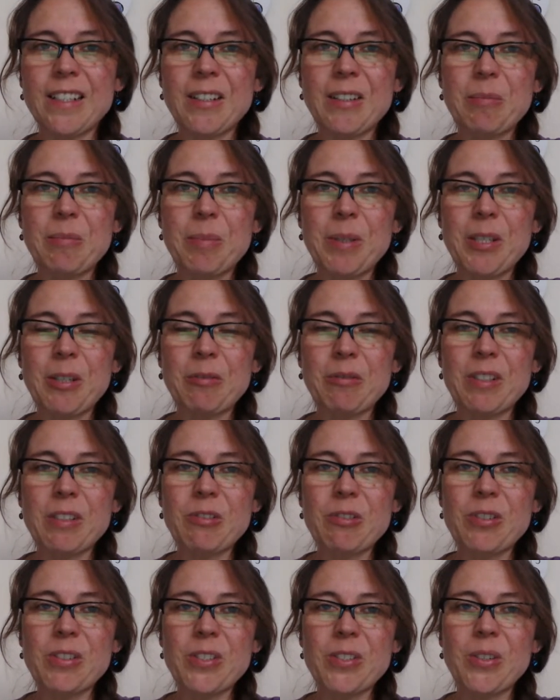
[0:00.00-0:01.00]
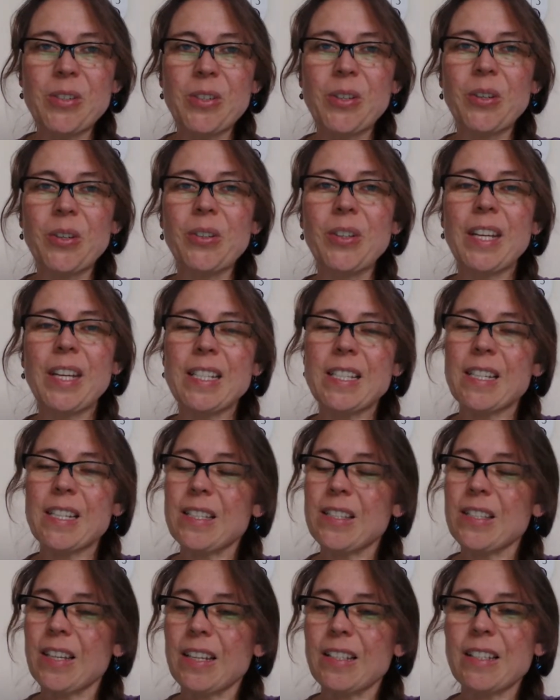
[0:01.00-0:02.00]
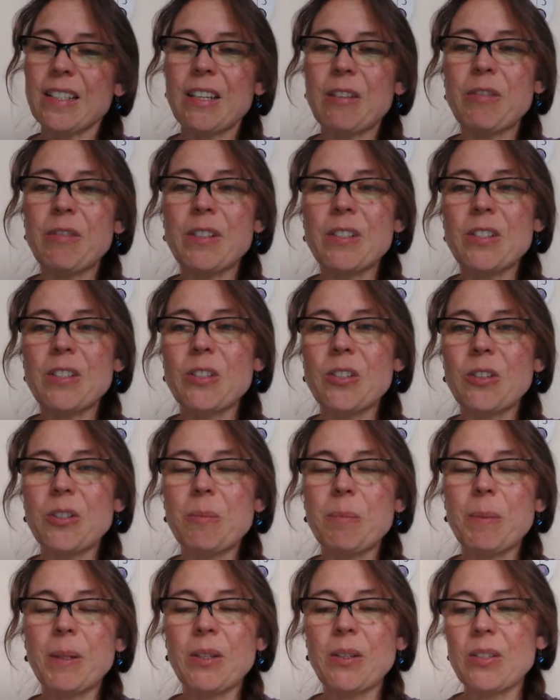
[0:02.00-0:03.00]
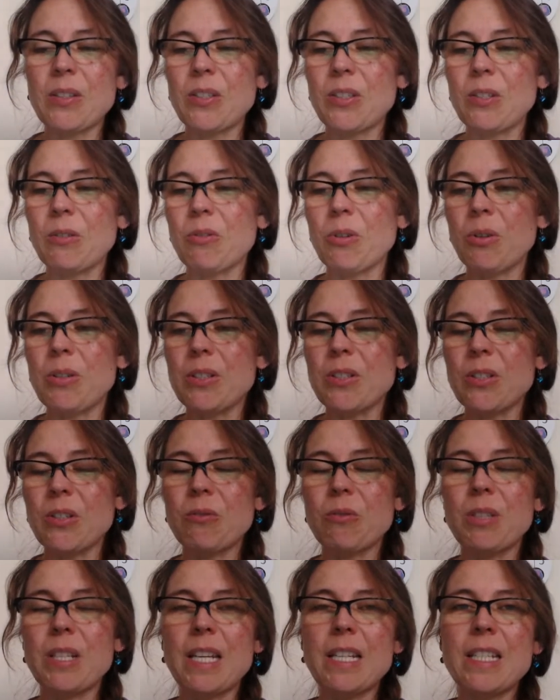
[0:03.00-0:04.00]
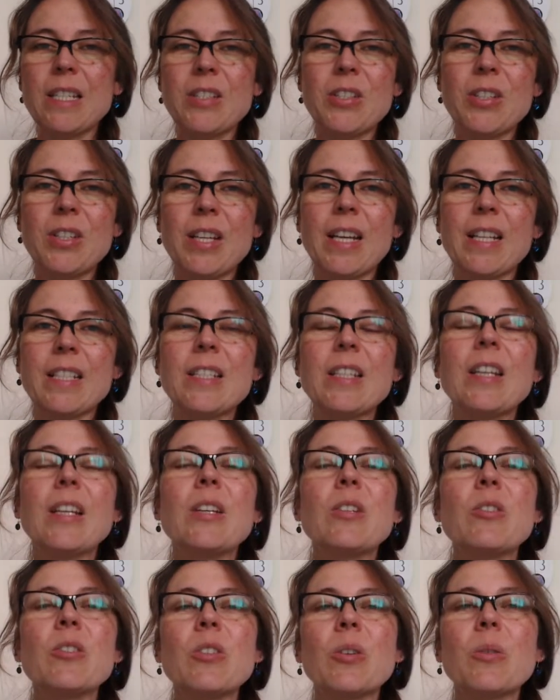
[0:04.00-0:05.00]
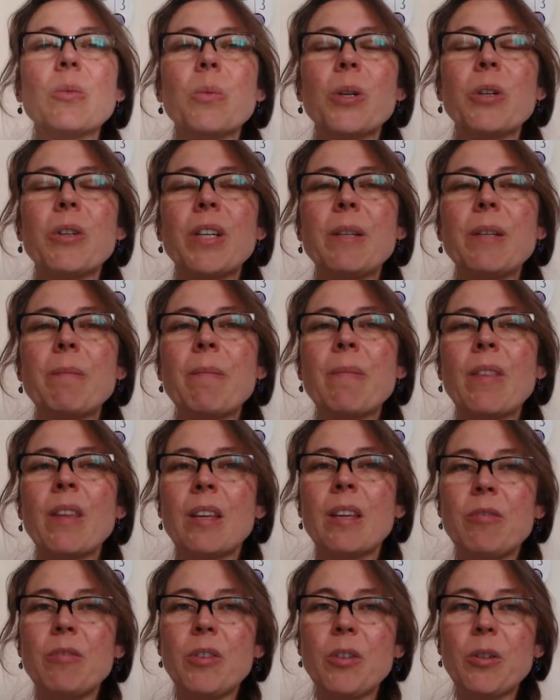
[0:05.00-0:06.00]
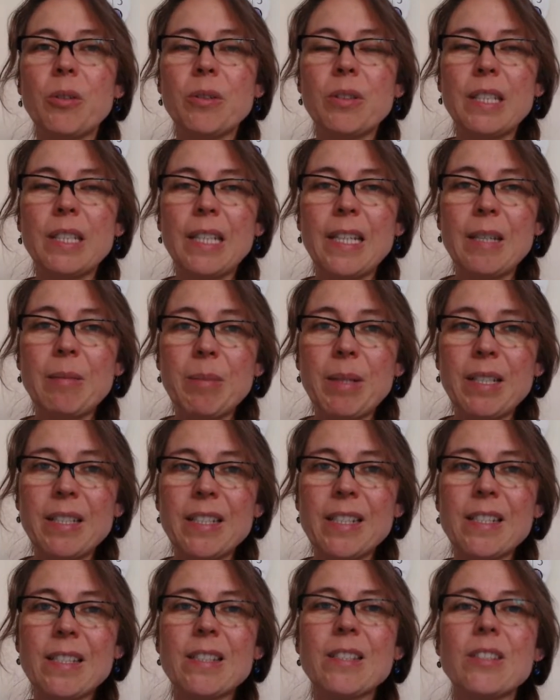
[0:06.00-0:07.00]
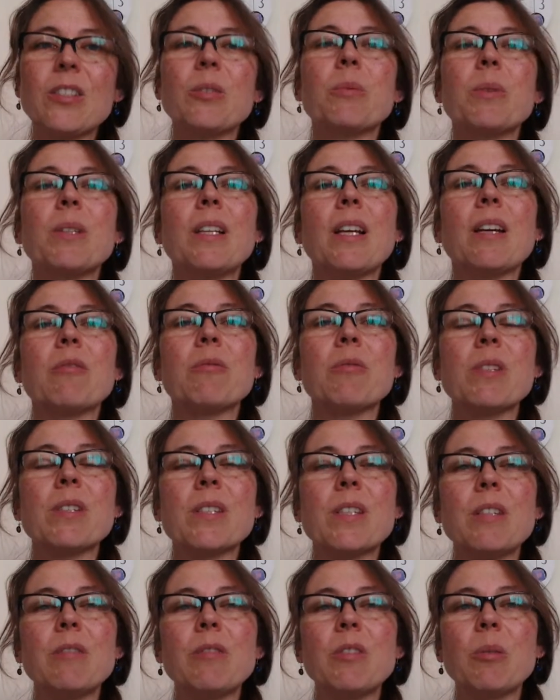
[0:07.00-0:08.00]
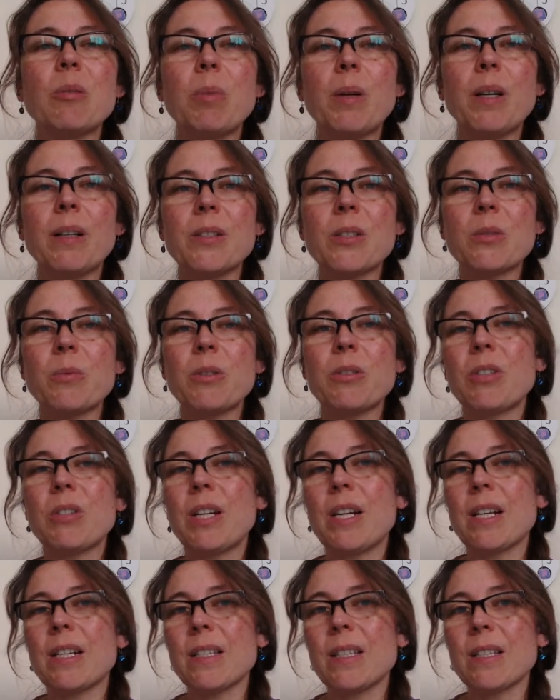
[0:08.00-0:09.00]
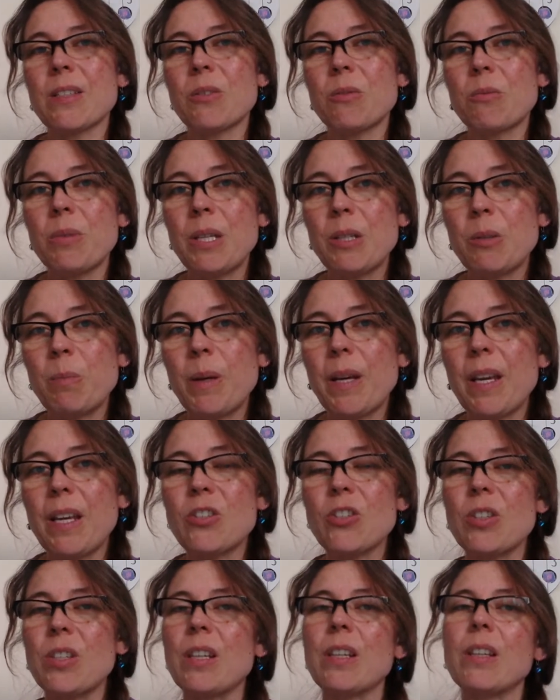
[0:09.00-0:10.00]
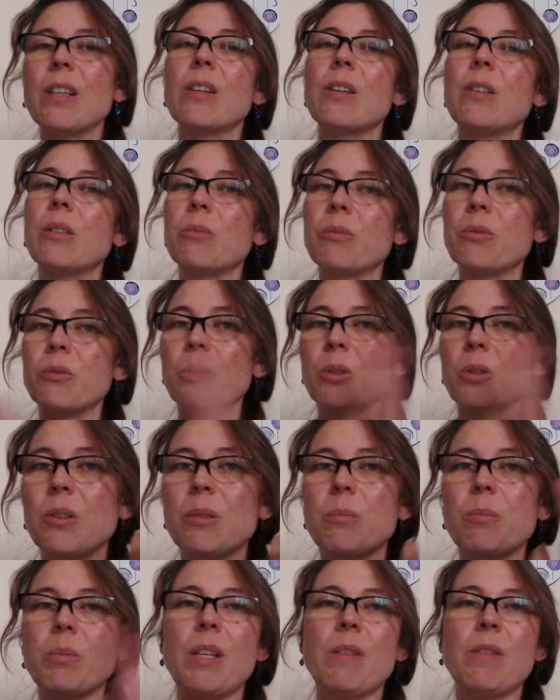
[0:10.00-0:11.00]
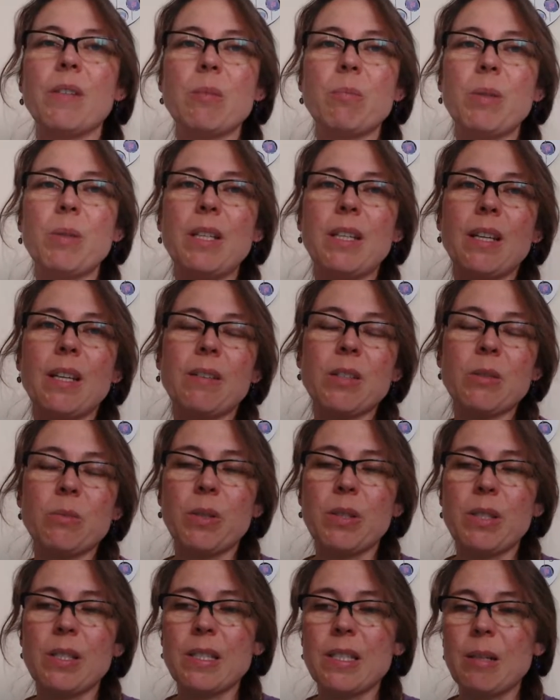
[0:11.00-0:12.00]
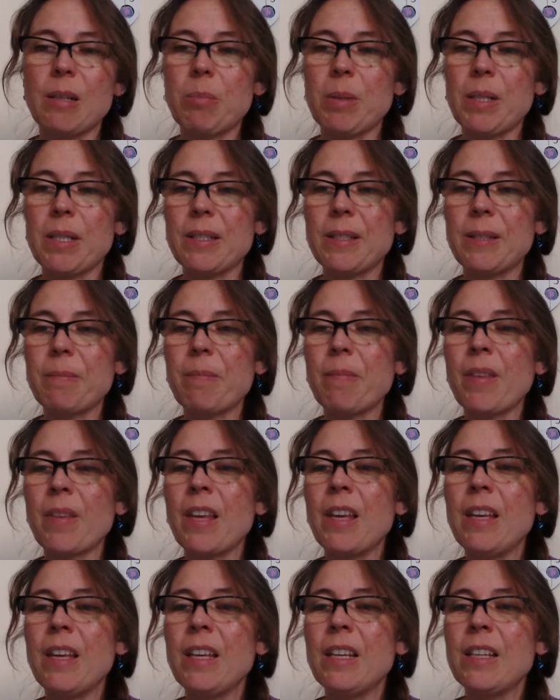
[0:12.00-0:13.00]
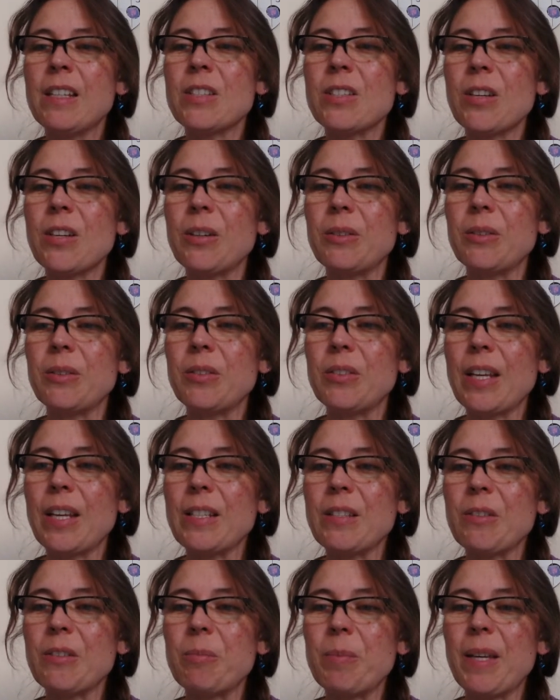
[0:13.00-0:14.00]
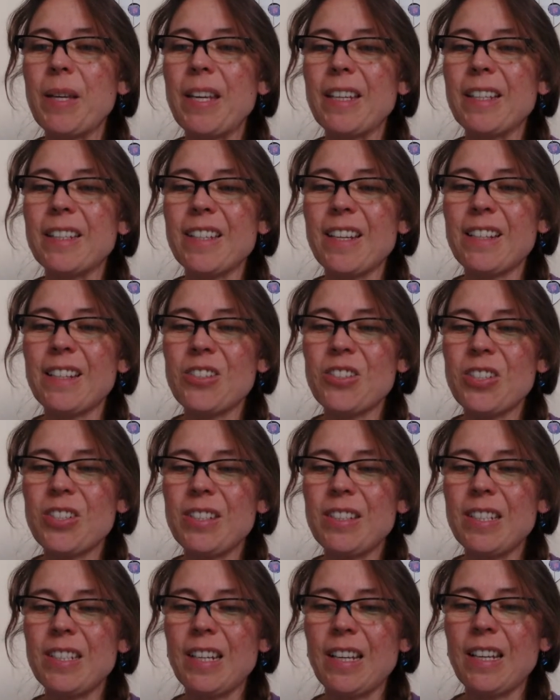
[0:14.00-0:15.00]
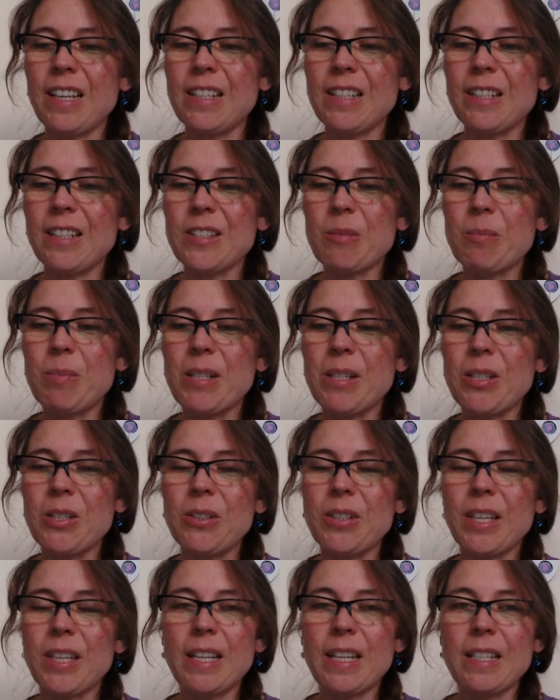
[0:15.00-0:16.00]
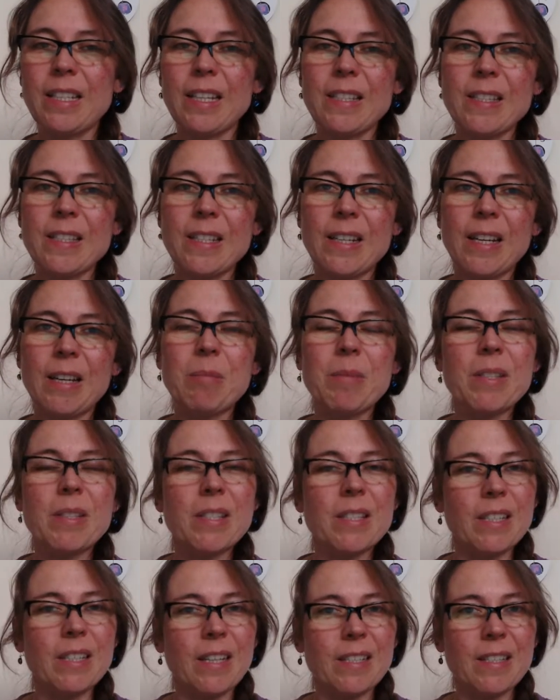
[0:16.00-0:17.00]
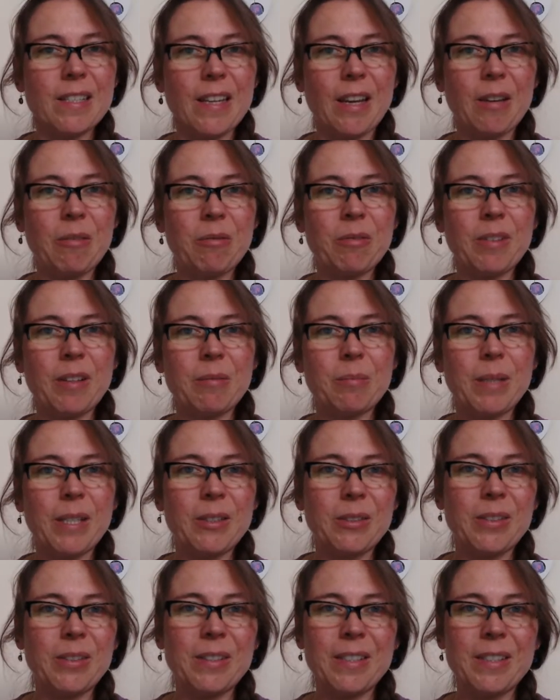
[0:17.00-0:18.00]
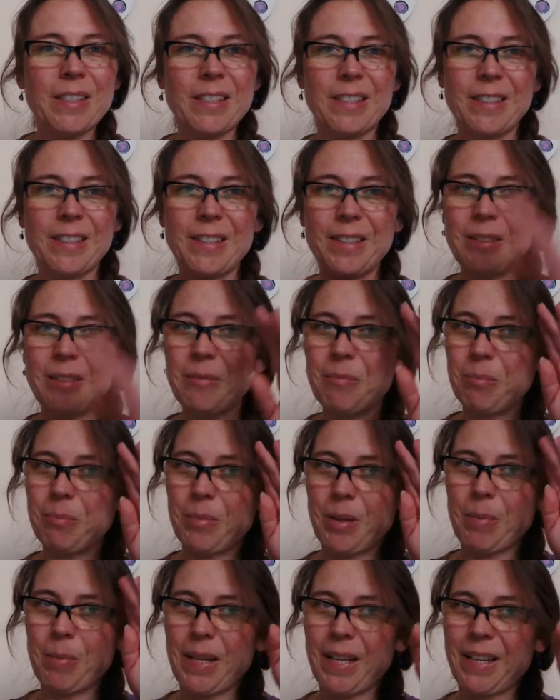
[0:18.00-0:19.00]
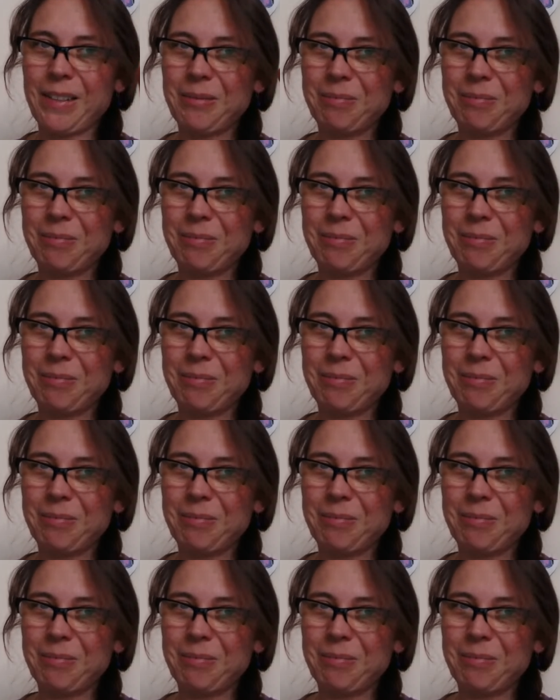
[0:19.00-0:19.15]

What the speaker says: be of interest to you. As I said, if it's not because your role is not related to that, don't worry. If you're on the email list, you will have received your password to access the read page, and you can go through previous PDFs with the snippets. So thanks for paying attention, and I'll speak to you again next time. Stay safe and make good decisions. Bye-bye.